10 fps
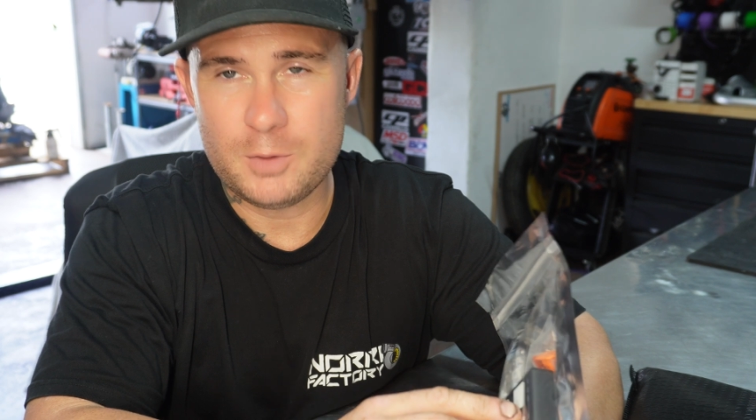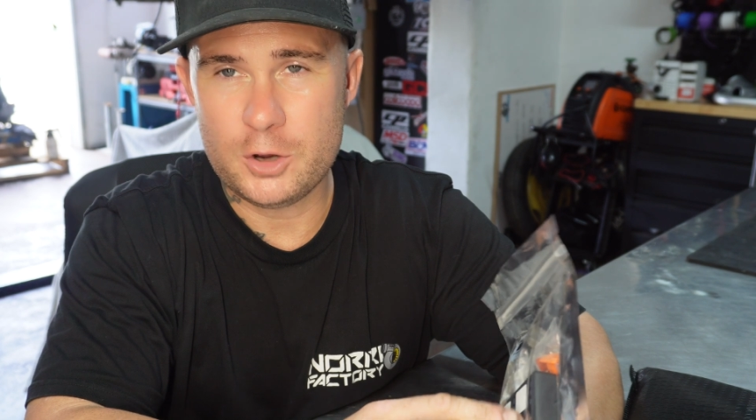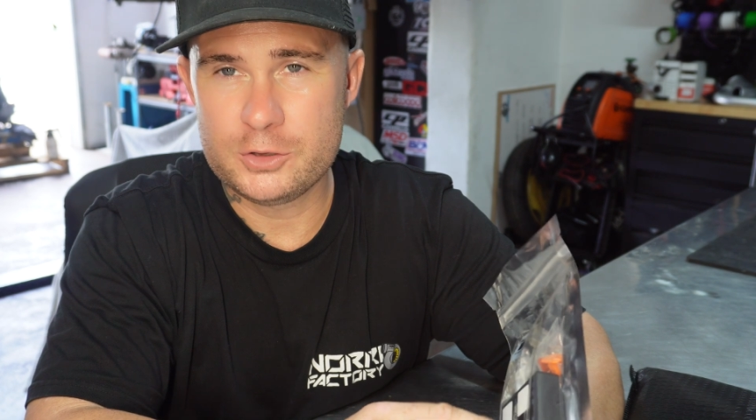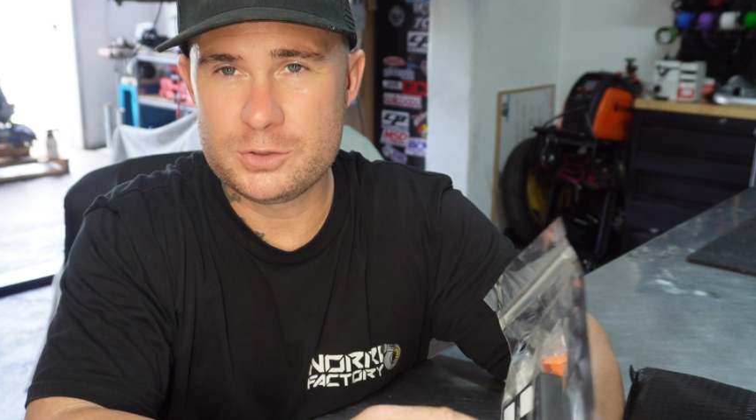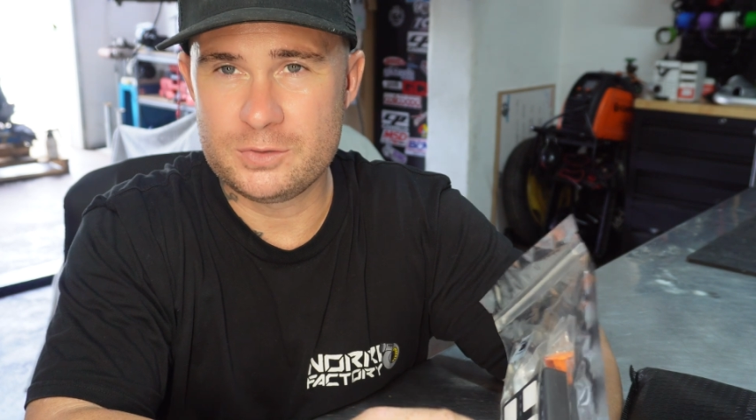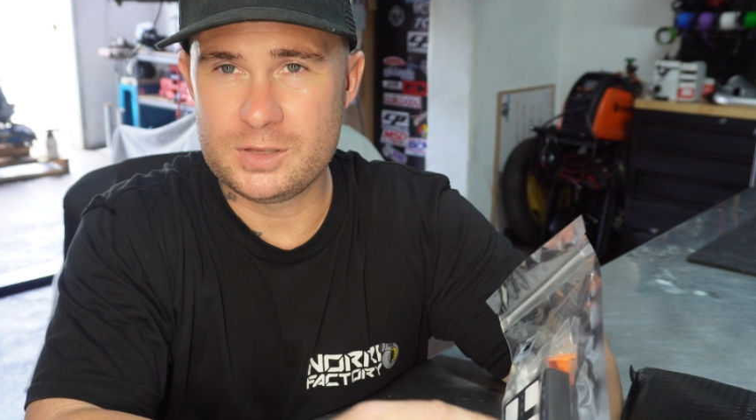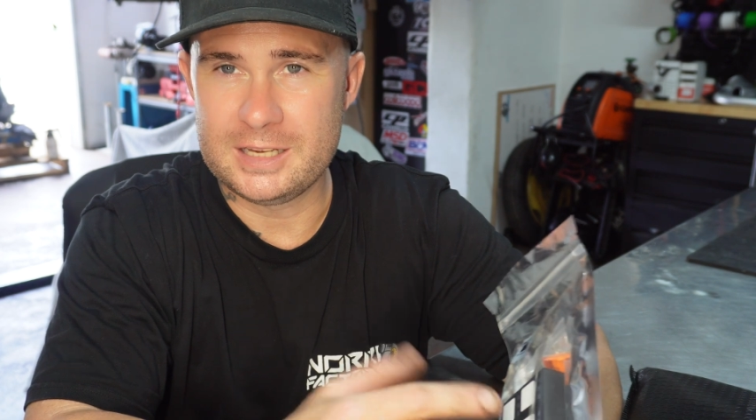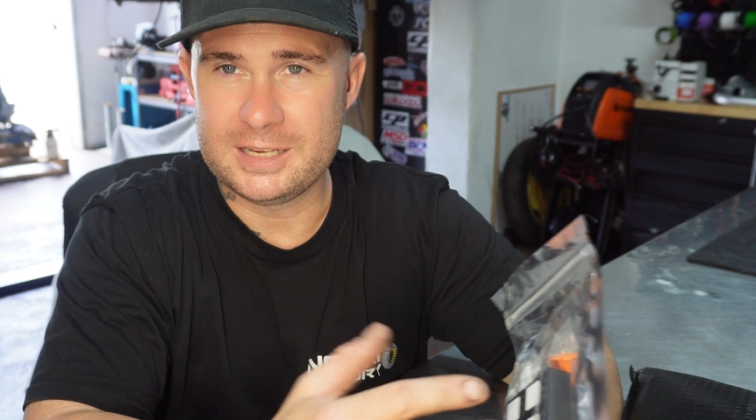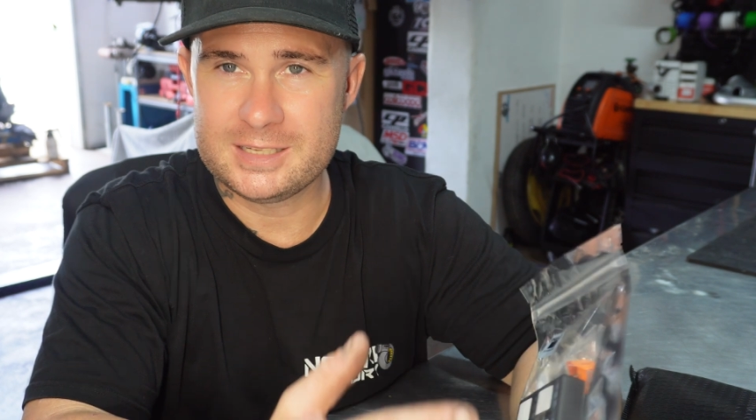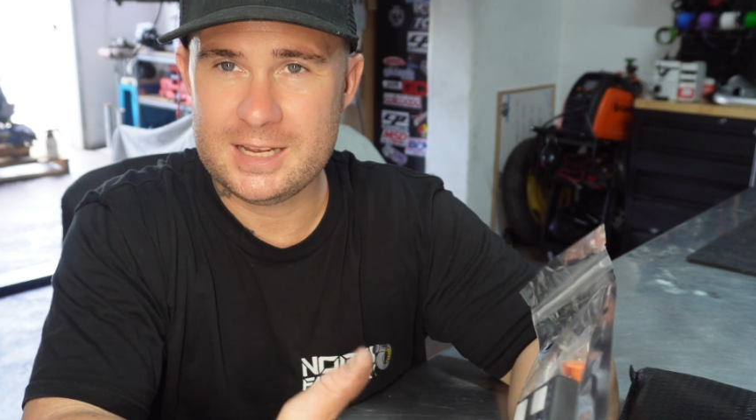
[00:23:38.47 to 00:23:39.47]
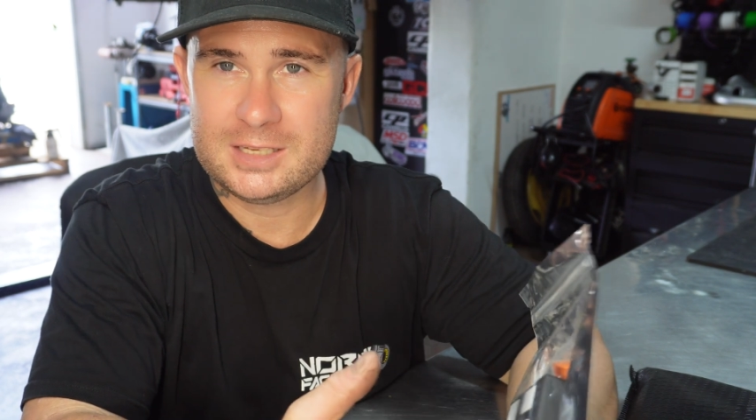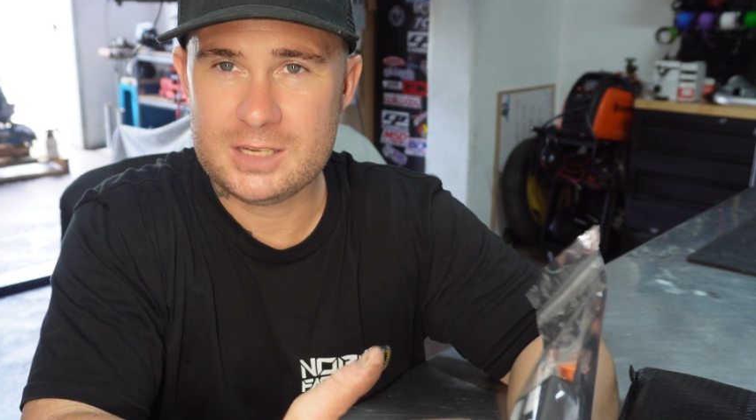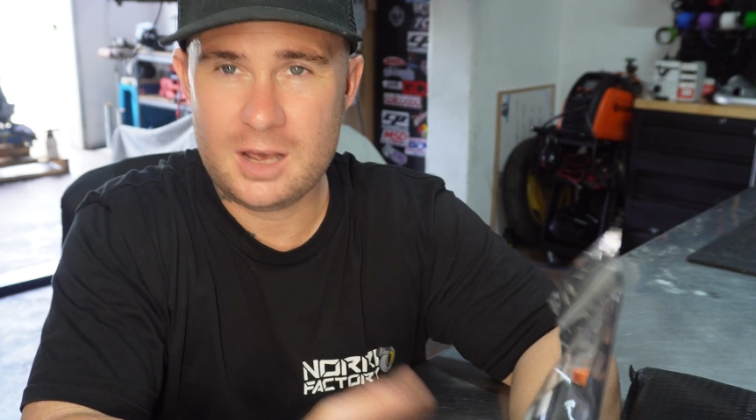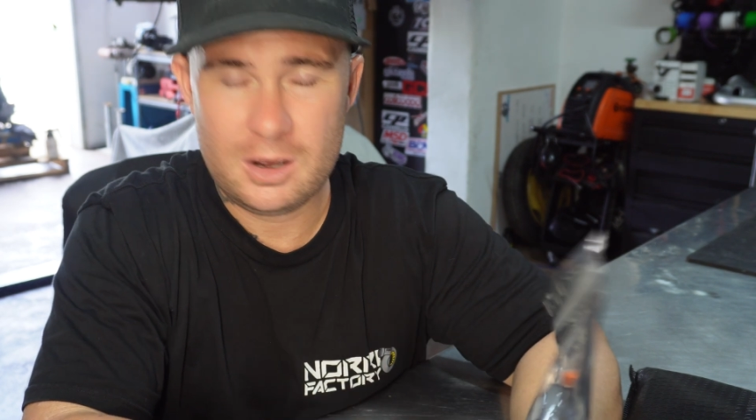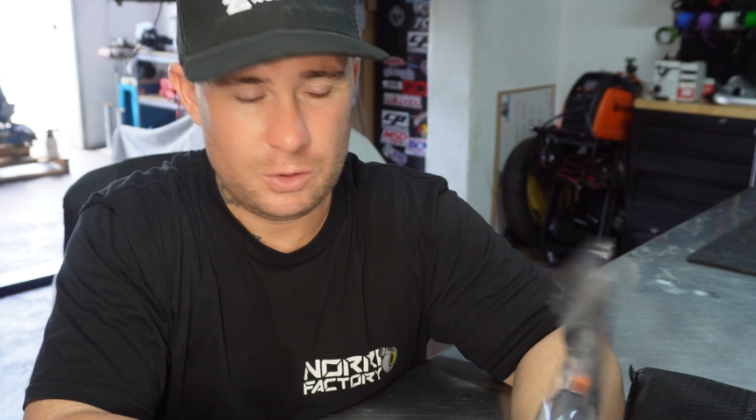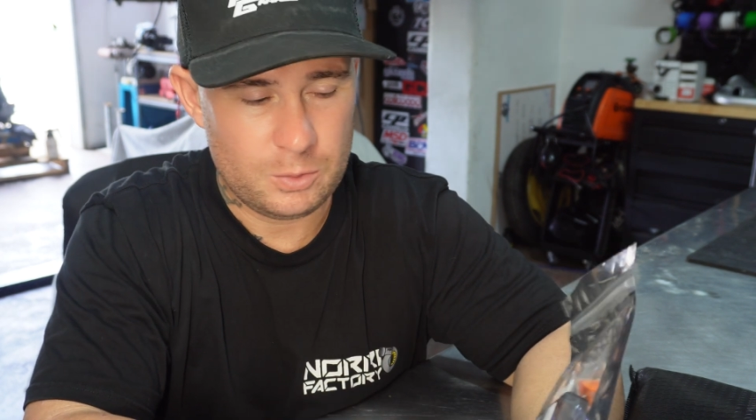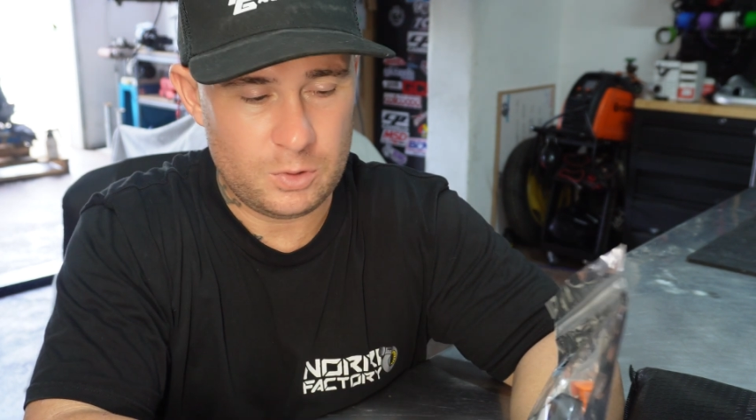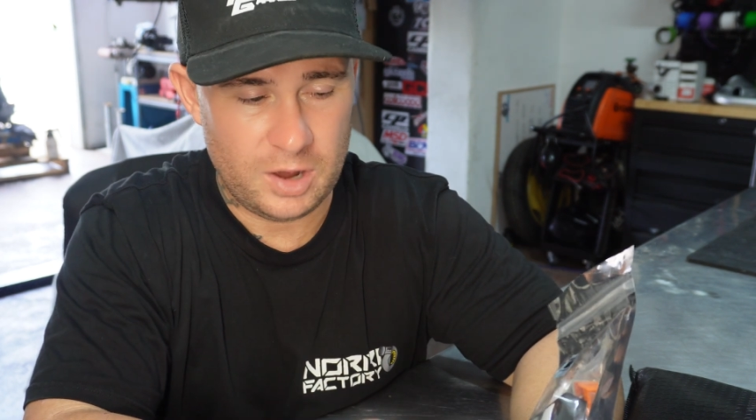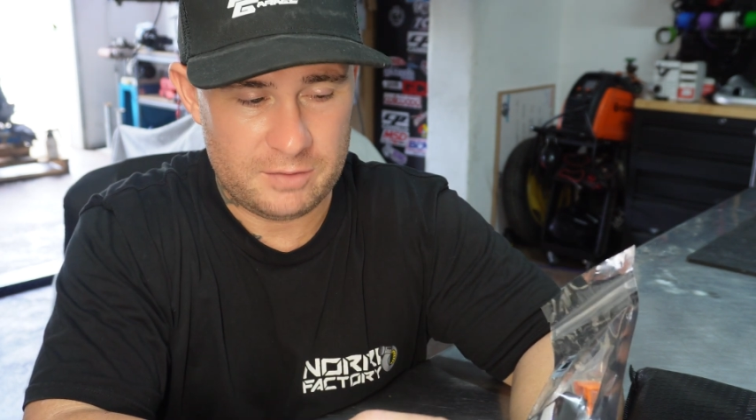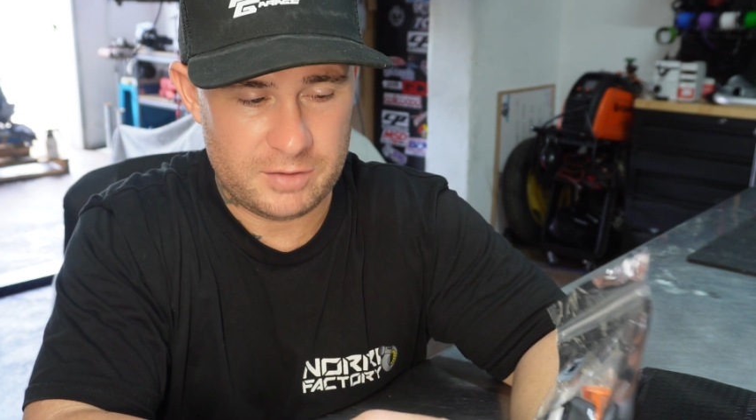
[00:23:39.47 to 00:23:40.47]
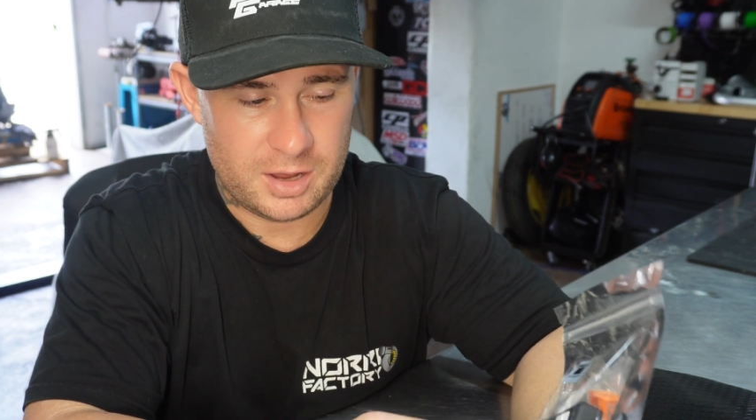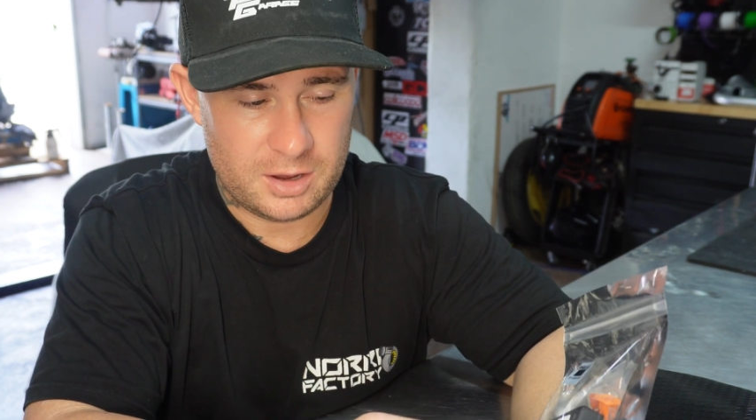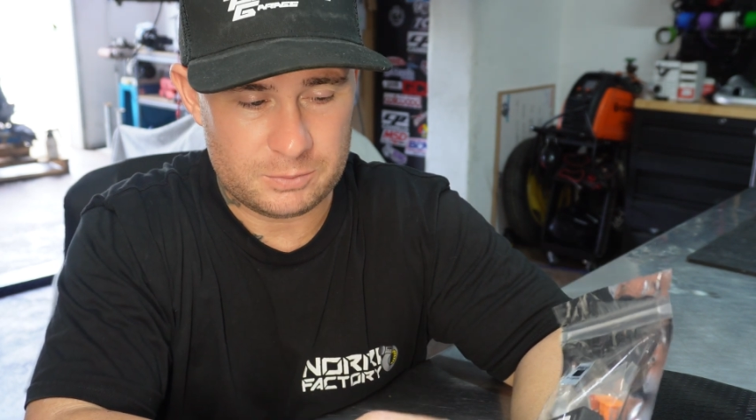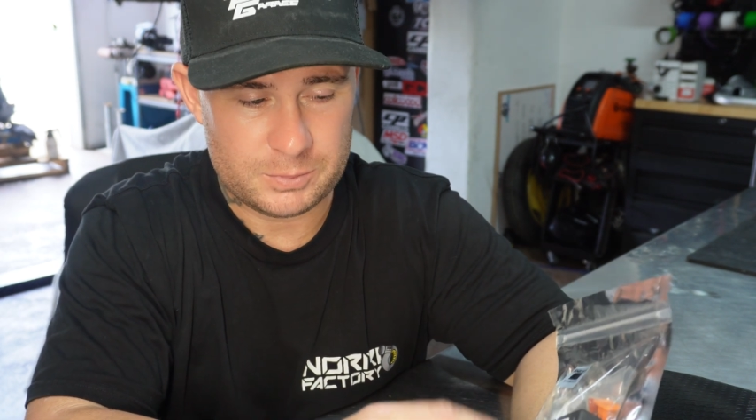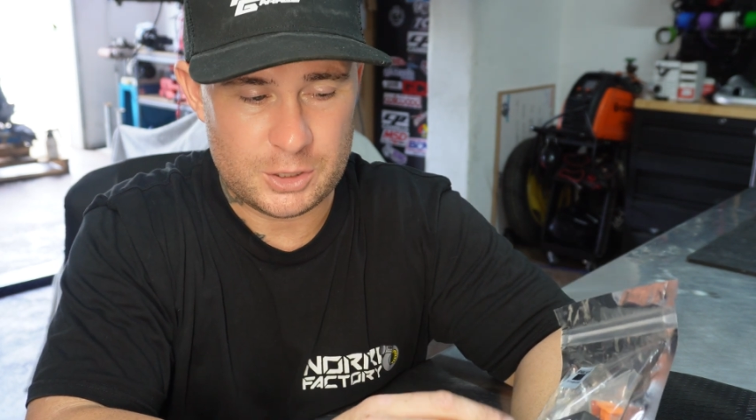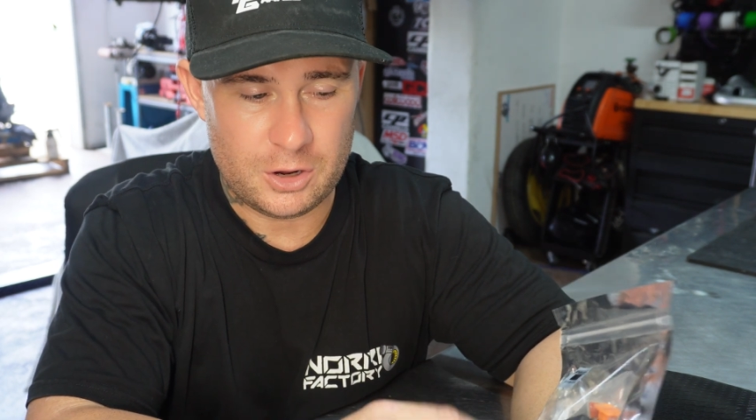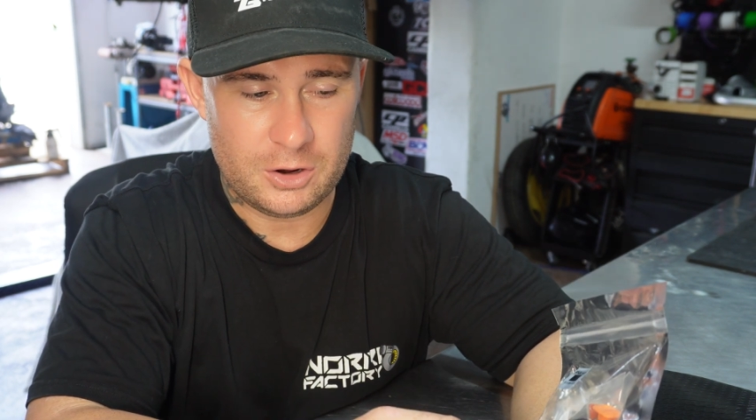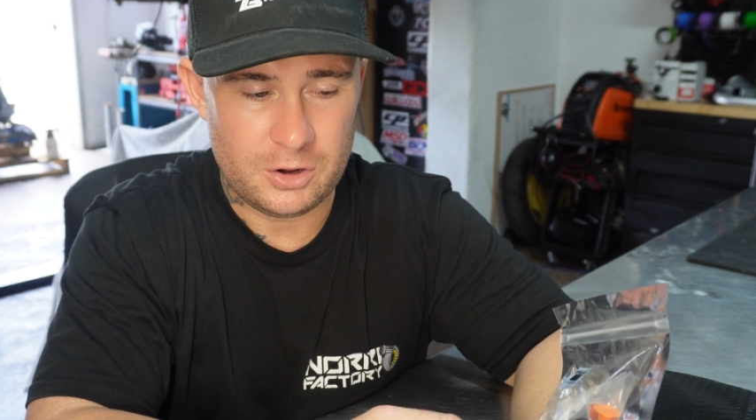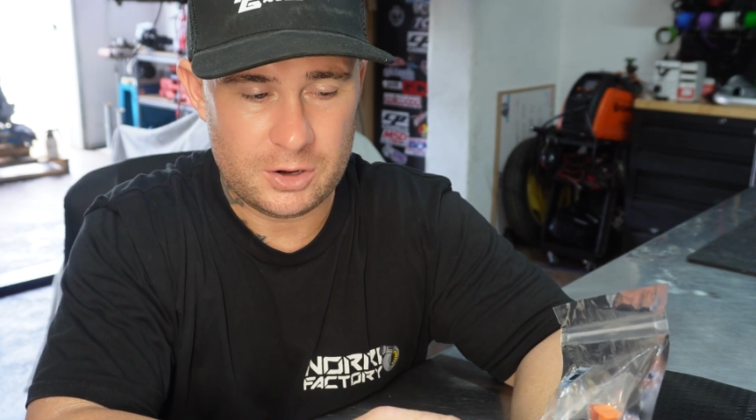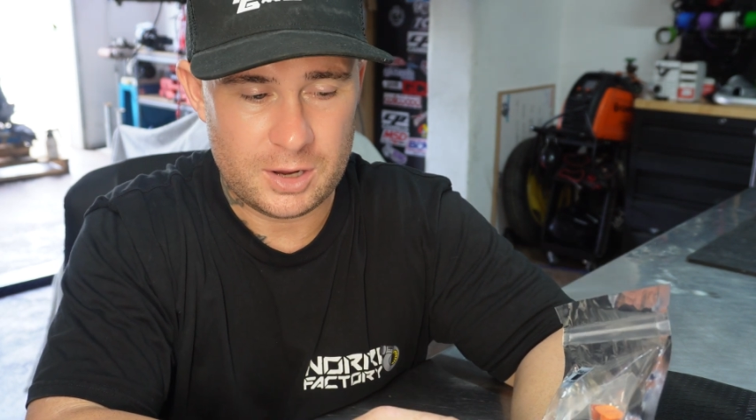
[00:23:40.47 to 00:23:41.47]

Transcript: modes for the Atessa, or we'll have our, you know,